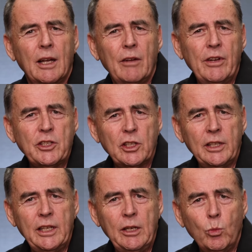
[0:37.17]

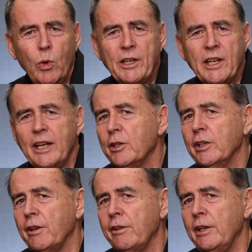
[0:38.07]
eventually one day you're
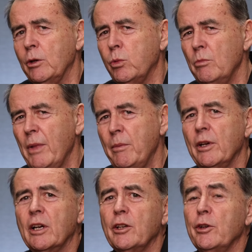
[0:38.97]
going to think, well, maybe
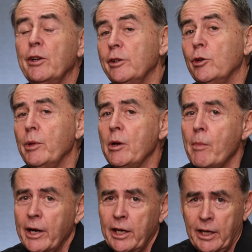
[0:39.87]
I could earn a little bit of
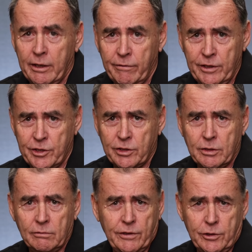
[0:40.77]
money out of this
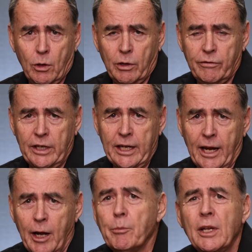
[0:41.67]
photography
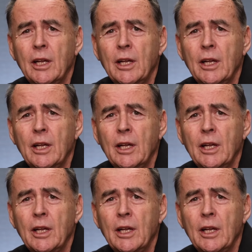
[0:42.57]
game.